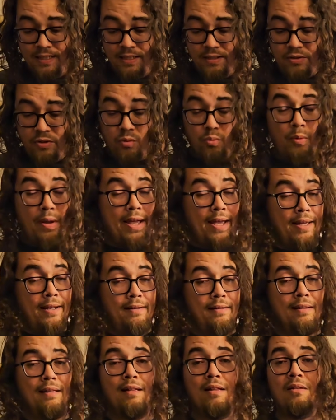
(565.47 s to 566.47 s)

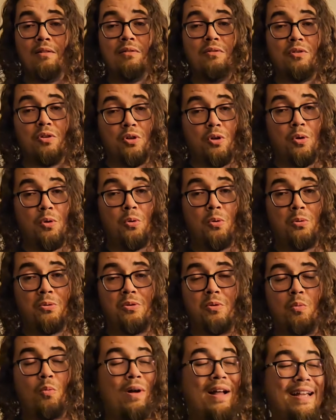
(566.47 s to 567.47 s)
red, the gold, the
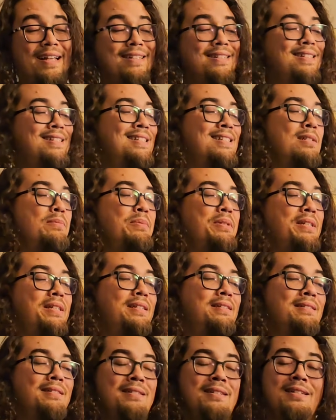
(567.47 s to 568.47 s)
white. It's going to be
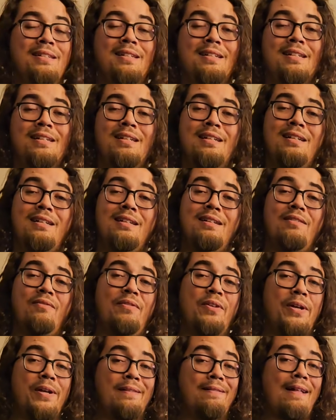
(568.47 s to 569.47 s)

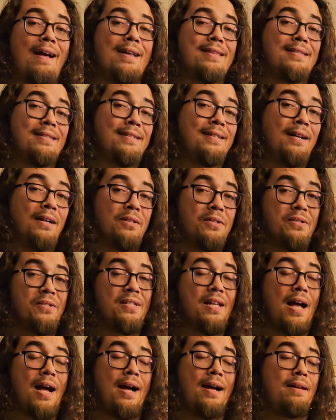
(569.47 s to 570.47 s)
very classic colors.
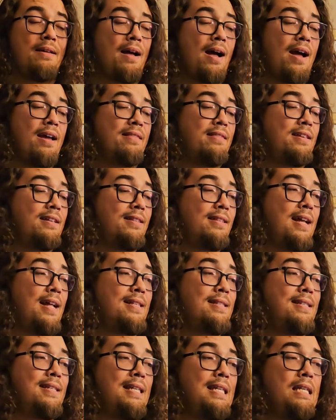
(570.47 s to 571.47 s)
I think that
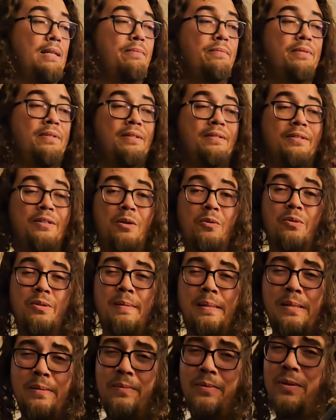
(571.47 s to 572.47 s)
scheme,
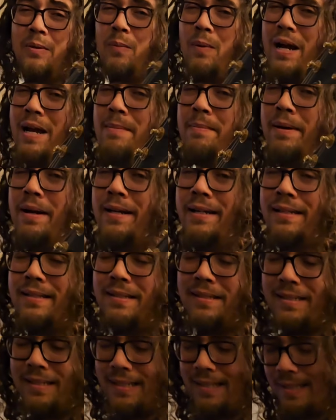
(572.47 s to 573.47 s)
especially with the white binding.
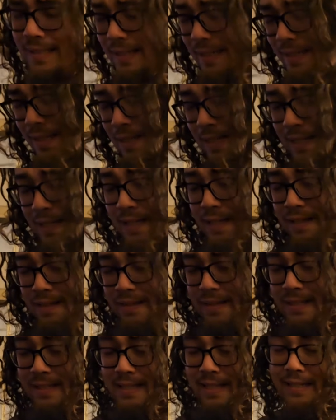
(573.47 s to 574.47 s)
Look at this thing.
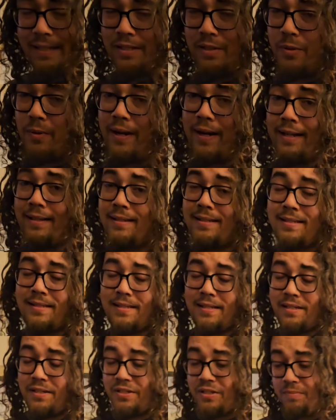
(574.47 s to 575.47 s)
This thing is great. This
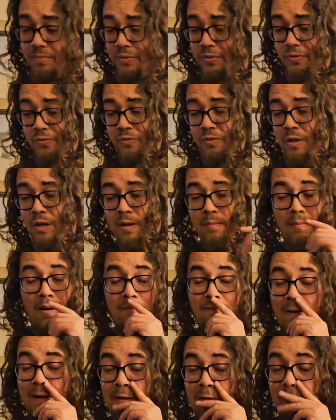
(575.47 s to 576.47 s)
thing is smooth. My
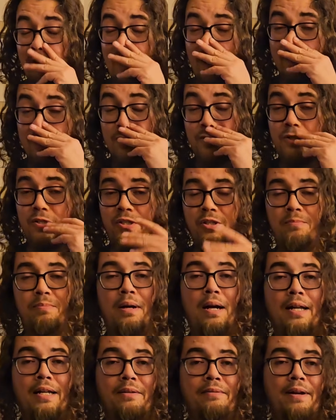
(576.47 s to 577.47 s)
final thoughts on just the
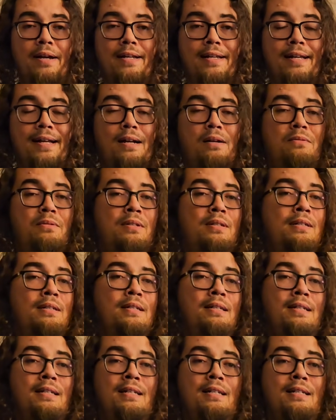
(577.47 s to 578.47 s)
body right now,
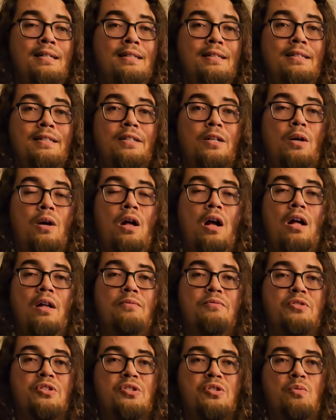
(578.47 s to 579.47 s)

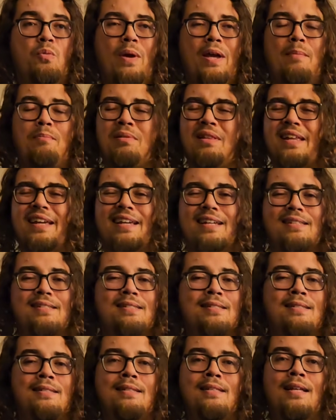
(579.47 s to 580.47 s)
just the way it
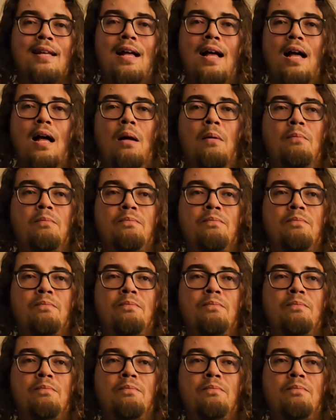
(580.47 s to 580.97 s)
plays. I